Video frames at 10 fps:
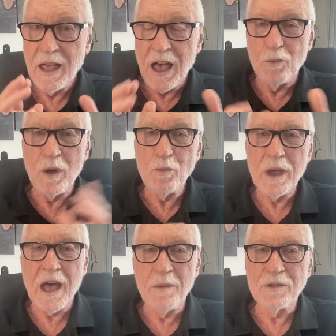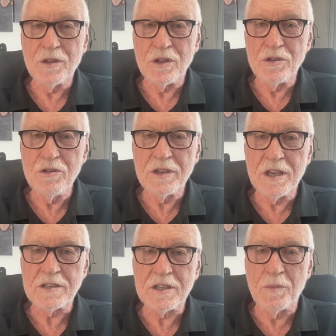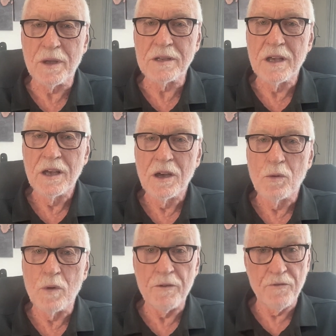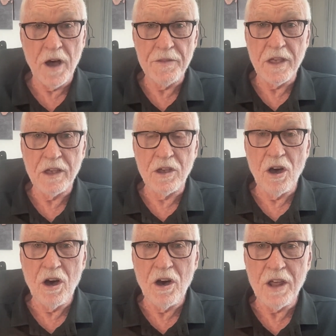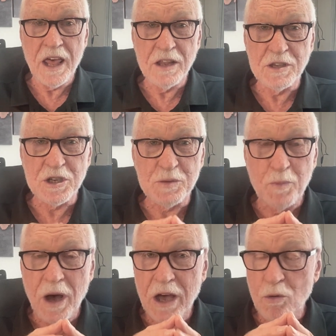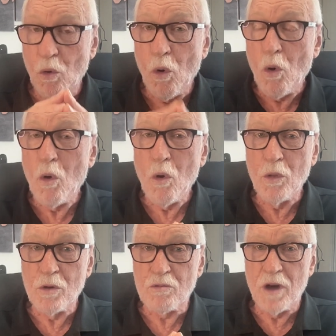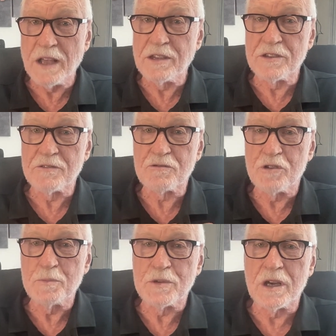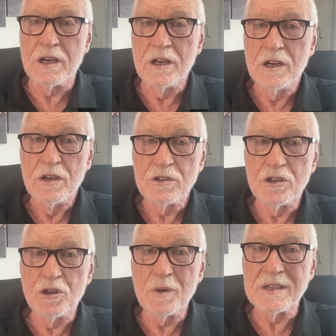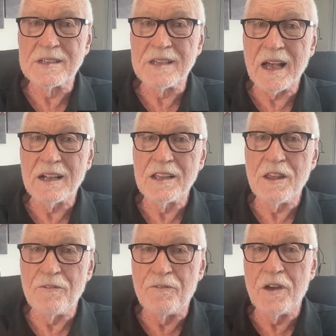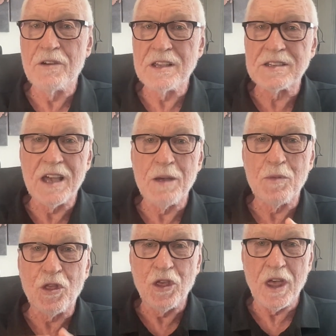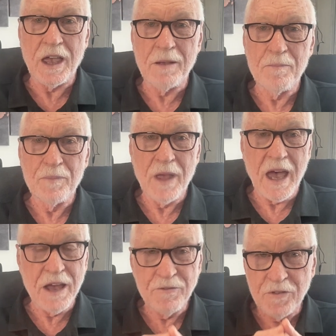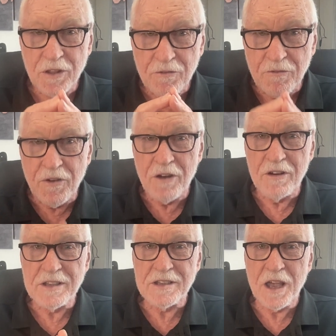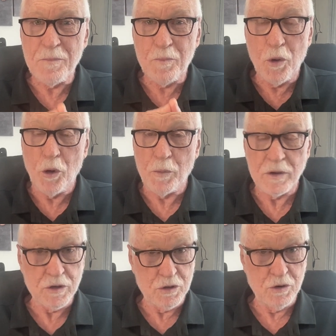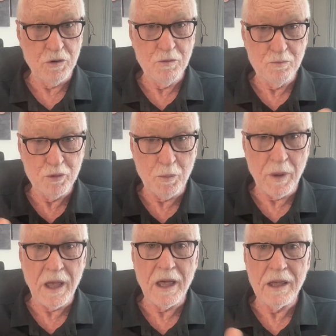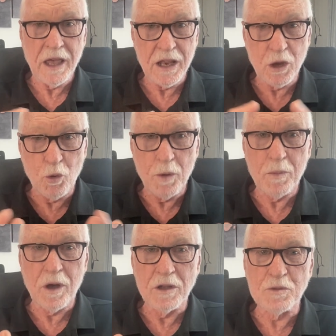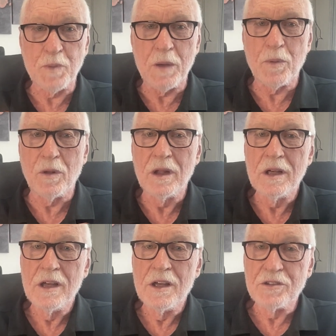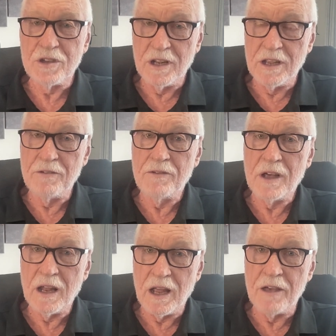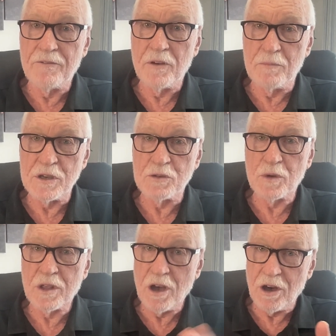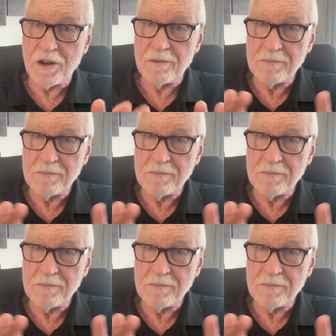And when we come to the New Testament, we find that God had inspired all the writers of Scripture to do exactly the very same thing and for the very same purpose, to prepare and equip God's people to live a life on mission with God.